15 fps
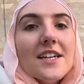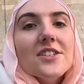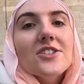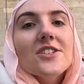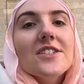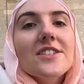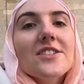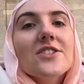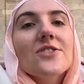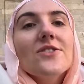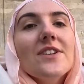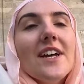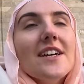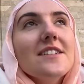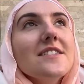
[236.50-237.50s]
It's just so
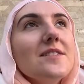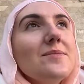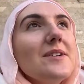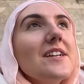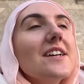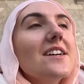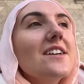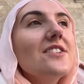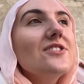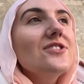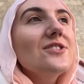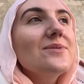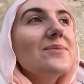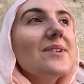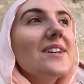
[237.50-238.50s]
nice to be in a
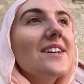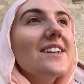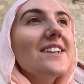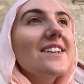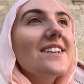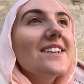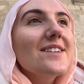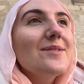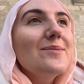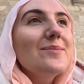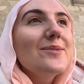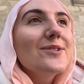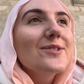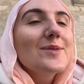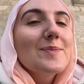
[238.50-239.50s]
country where
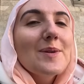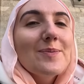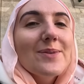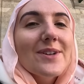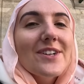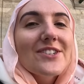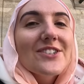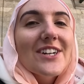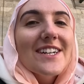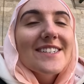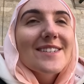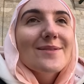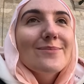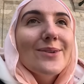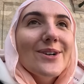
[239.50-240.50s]
most people are
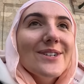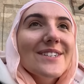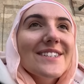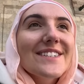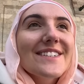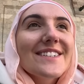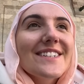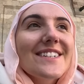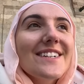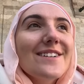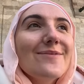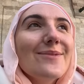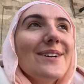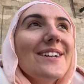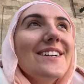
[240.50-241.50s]
dressing modestly
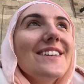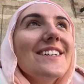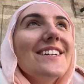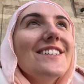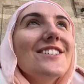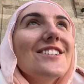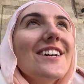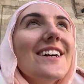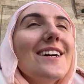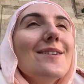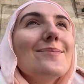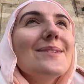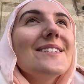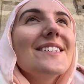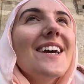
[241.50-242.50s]
and wearing the
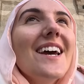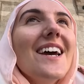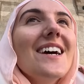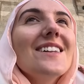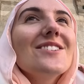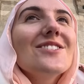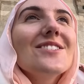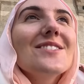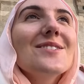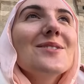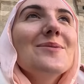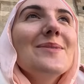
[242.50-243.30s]
hijab, and there's just so